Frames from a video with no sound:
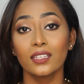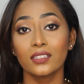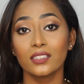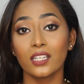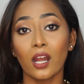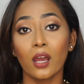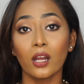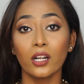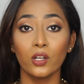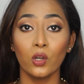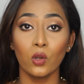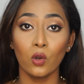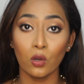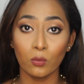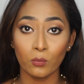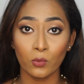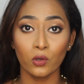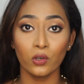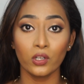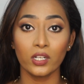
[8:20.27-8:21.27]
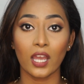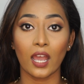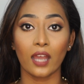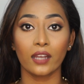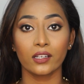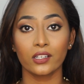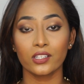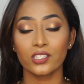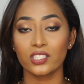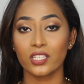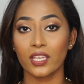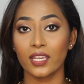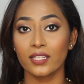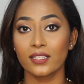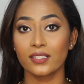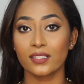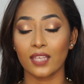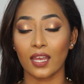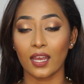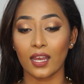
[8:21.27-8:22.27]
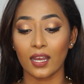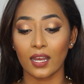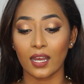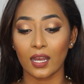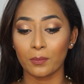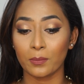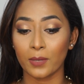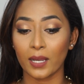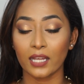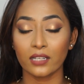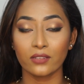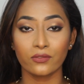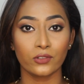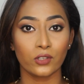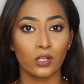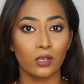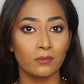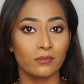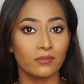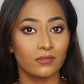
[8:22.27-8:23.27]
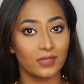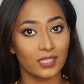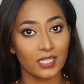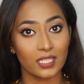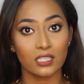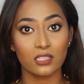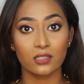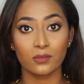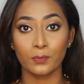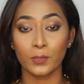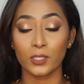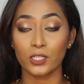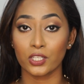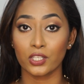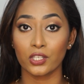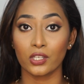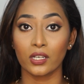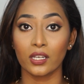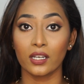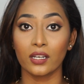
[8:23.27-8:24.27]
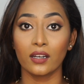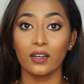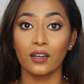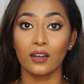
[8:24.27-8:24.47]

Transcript: there are no more darker shades apart from this particular